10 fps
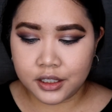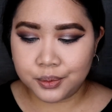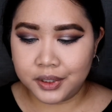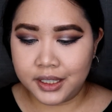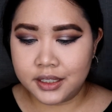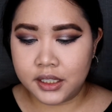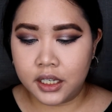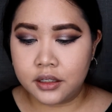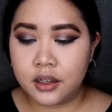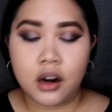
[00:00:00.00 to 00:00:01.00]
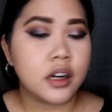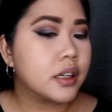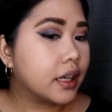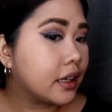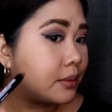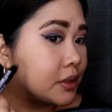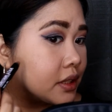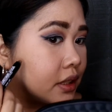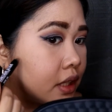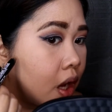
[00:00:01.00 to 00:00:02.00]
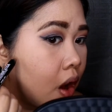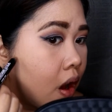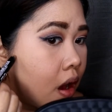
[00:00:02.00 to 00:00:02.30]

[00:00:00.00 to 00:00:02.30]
this one is in dark, and I'm just gonna